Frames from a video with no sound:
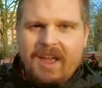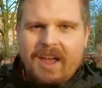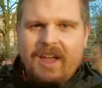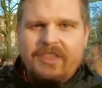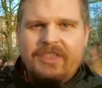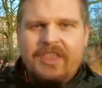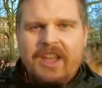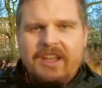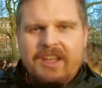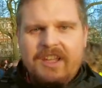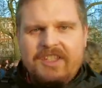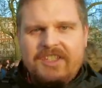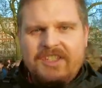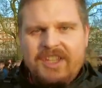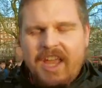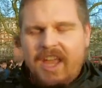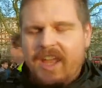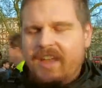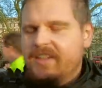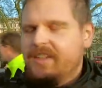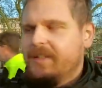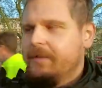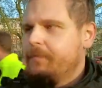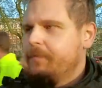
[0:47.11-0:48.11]
And then he
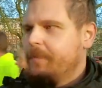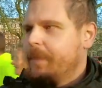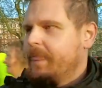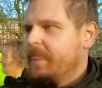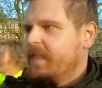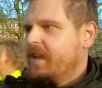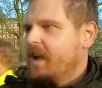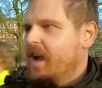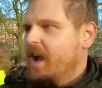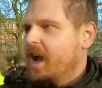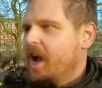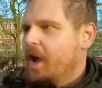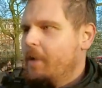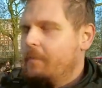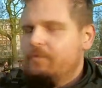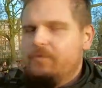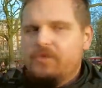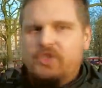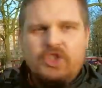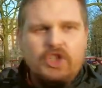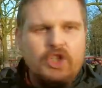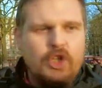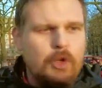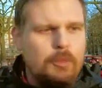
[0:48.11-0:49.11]
said, um,
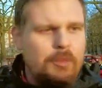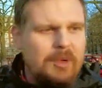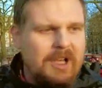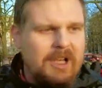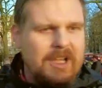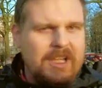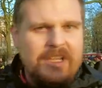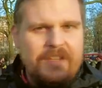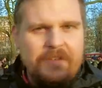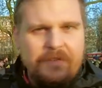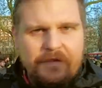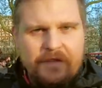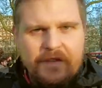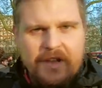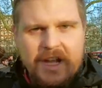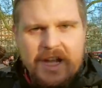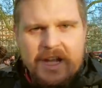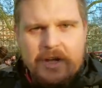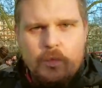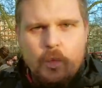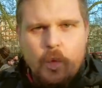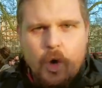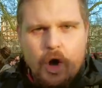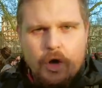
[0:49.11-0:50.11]
do you believe
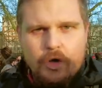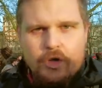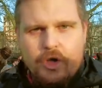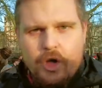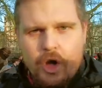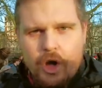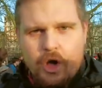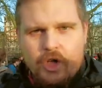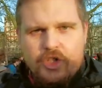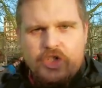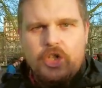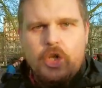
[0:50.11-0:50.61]
in one God?